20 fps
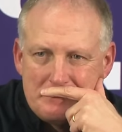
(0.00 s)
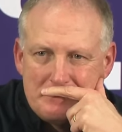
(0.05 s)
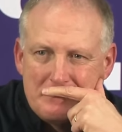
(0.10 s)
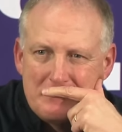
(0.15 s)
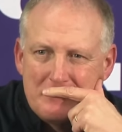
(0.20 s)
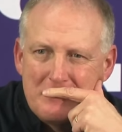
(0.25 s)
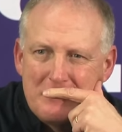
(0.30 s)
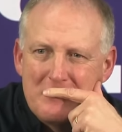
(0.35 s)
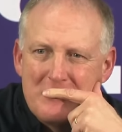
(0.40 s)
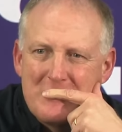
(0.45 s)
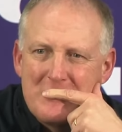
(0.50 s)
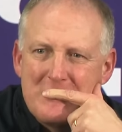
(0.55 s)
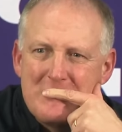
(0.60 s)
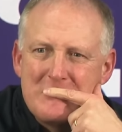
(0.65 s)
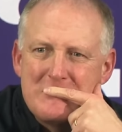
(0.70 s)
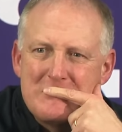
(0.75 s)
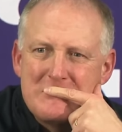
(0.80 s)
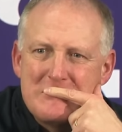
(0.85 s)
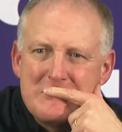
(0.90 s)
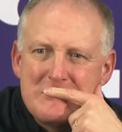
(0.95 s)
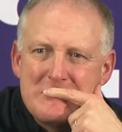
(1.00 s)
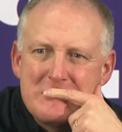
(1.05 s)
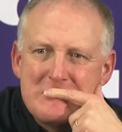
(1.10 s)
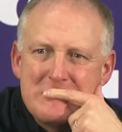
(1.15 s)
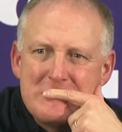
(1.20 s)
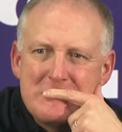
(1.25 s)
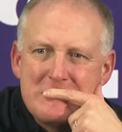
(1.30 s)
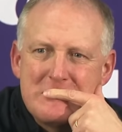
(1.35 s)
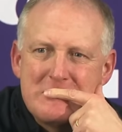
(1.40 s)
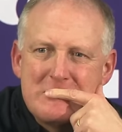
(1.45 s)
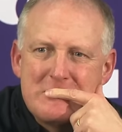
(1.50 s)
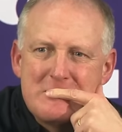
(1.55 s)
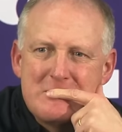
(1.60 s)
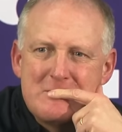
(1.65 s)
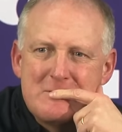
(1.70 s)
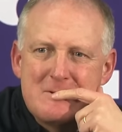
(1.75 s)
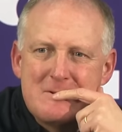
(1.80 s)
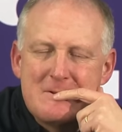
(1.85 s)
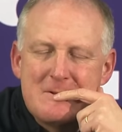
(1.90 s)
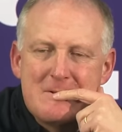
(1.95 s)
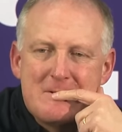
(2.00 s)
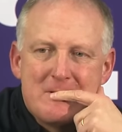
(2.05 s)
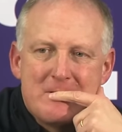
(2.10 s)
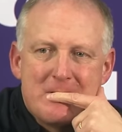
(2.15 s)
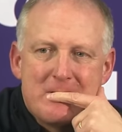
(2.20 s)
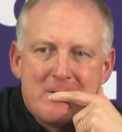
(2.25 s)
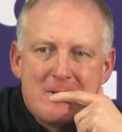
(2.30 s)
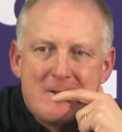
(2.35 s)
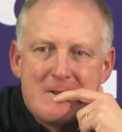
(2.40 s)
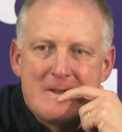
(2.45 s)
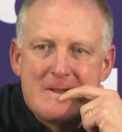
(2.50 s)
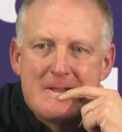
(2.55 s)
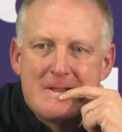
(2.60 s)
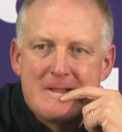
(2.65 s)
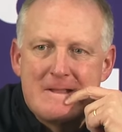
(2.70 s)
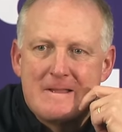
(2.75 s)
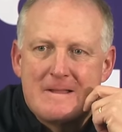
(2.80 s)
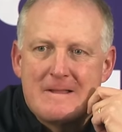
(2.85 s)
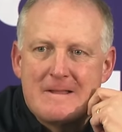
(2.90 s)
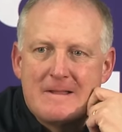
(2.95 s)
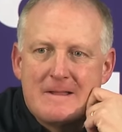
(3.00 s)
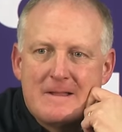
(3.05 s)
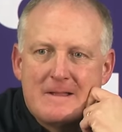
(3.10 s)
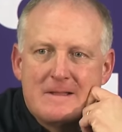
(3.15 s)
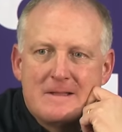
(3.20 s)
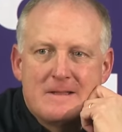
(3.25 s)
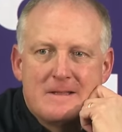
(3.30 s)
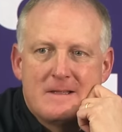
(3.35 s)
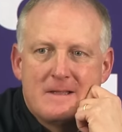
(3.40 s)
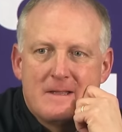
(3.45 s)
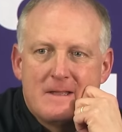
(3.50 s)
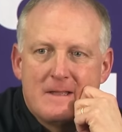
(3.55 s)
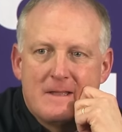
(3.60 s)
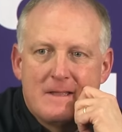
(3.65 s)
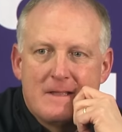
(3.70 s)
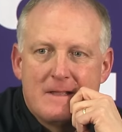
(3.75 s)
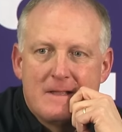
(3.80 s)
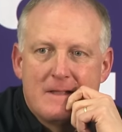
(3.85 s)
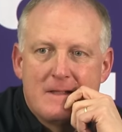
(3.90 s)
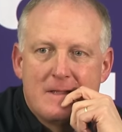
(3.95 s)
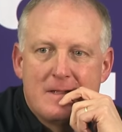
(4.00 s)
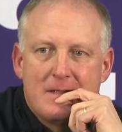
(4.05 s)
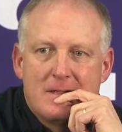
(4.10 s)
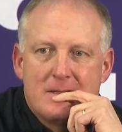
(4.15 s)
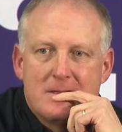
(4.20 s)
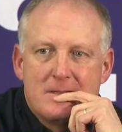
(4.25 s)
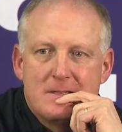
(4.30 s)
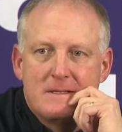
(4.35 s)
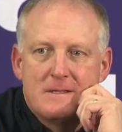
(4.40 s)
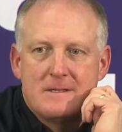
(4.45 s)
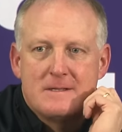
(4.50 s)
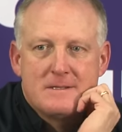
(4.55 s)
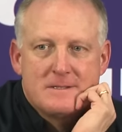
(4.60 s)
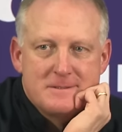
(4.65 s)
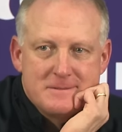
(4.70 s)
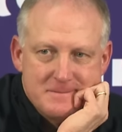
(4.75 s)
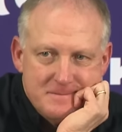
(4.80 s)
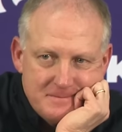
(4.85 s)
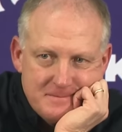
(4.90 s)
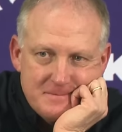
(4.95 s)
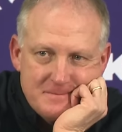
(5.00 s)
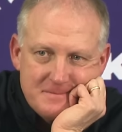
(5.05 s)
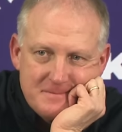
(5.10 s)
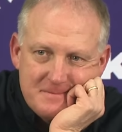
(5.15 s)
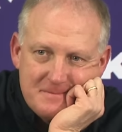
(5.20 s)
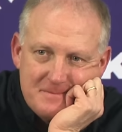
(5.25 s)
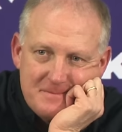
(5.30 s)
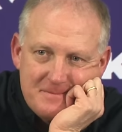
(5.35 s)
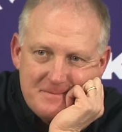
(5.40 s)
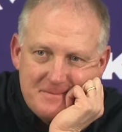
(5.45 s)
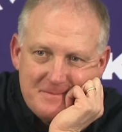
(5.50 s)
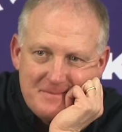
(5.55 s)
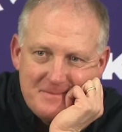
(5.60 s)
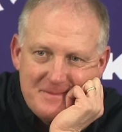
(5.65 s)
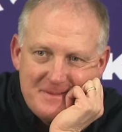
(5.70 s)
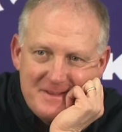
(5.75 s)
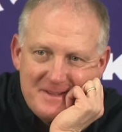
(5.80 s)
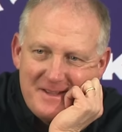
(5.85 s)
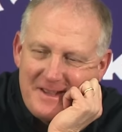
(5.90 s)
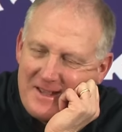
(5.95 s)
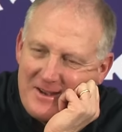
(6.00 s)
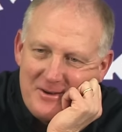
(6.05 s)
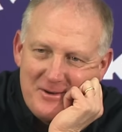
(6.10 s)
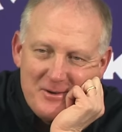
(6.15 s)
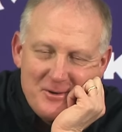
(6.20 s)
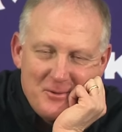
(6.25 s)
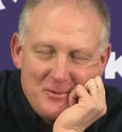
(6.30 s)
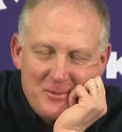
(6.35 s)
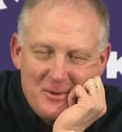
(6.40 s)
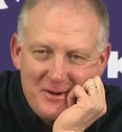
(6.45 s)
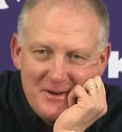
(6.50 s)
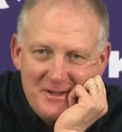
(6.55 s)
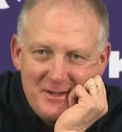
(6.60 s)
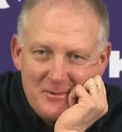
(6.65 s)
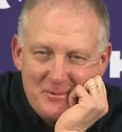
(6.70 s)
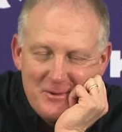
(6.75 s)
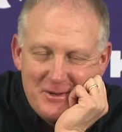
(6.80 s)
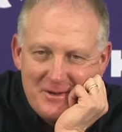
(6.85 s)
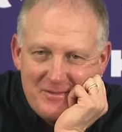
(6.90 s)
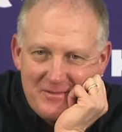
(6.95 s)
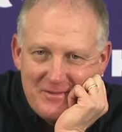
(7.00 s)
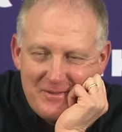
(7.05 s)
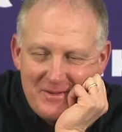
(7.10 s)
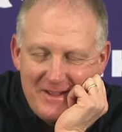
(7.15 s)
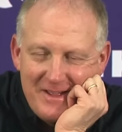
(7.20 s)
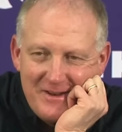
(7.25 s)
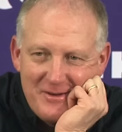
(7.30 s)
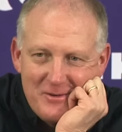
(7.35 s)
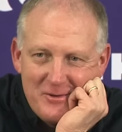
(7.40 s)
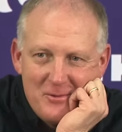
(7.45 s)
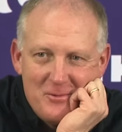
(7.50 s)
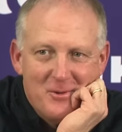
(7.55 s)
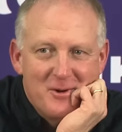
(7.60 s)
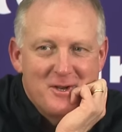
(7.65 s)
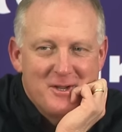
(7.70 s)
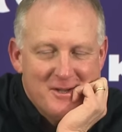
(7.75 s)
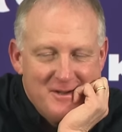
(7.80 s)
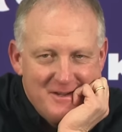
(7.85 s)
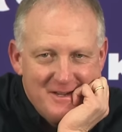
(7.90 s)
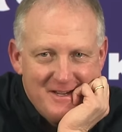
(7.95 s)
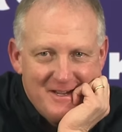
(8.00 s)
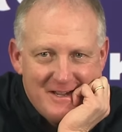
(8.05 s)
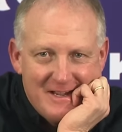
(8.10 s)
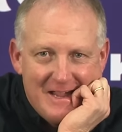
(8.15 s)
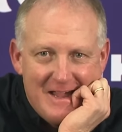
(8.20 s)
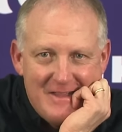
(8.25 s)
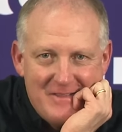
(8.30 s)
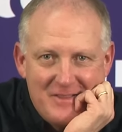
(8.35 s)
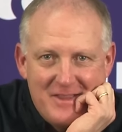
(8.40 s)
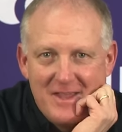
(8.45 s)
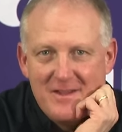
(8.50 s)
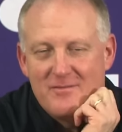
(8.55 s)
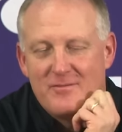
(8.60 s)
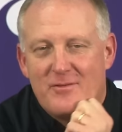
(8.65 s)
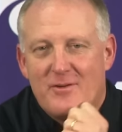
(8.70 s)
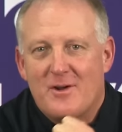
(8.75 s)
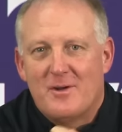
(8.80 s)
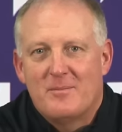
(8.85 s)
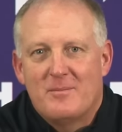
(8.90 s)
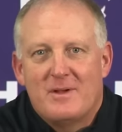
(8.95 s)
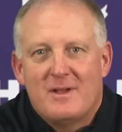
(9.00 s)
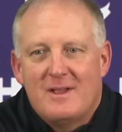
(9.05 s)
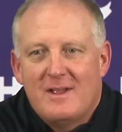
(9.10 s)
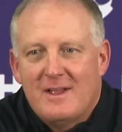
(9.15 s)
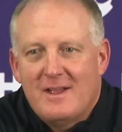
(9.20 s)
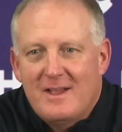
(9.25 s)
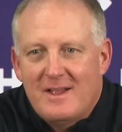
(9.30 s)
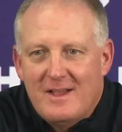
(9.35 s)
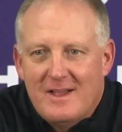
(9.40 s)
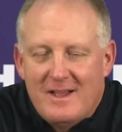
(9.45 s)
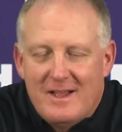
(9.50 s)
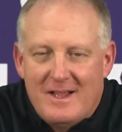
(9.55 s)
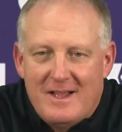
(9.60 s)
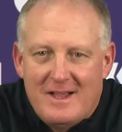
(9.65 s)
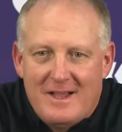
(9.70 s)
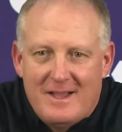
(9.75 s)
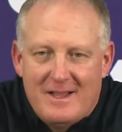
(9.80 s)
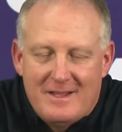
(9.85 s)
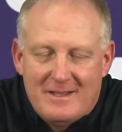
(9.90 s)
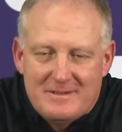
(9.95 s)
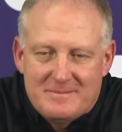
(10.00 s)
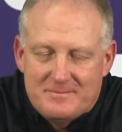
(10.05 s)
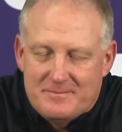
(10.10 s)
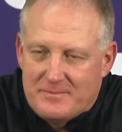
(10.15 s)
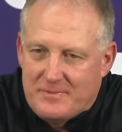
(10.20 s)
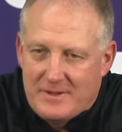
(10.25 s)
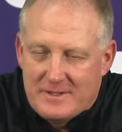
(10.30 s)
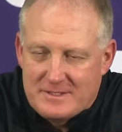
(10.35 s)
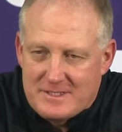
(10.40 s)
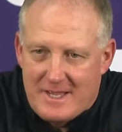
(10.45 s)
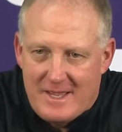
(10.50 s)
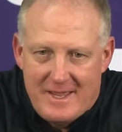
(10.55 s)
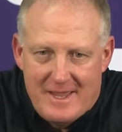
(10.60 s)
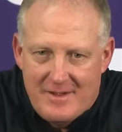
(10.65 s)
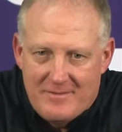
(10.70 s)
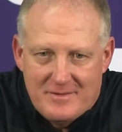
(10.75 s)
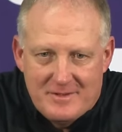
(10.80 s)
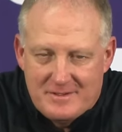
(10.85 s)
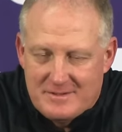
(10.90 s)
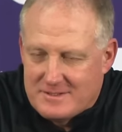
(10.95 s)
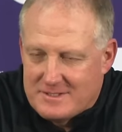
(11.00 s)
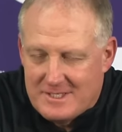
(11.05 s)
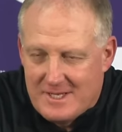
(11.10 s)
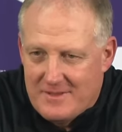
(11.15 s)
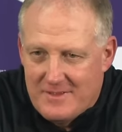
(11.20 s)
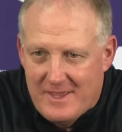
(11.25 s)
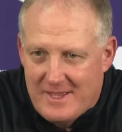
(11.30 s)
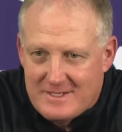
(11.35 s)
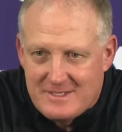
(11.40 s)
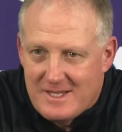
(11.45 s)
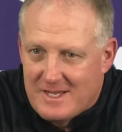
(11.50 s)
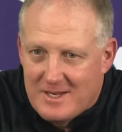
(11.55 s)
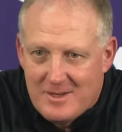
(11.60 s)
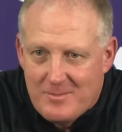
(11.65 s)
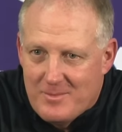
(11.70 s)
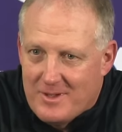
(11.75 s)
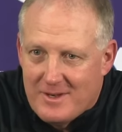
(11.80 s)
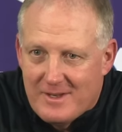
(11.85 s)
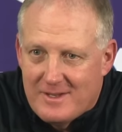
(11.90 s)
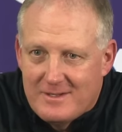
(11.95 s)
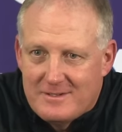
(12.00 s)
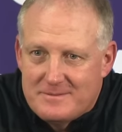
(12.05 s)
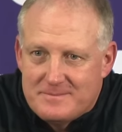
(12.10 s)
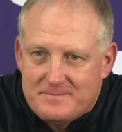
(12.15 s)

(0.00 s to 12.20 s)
Coach, uh, I want to clear this thing up first because we've been getting a rumor that you're going to retire. I just want to put that out there so you, you shoot it down. I don't know where you, you got that from, um, Fitz. I haven't said that to anybody.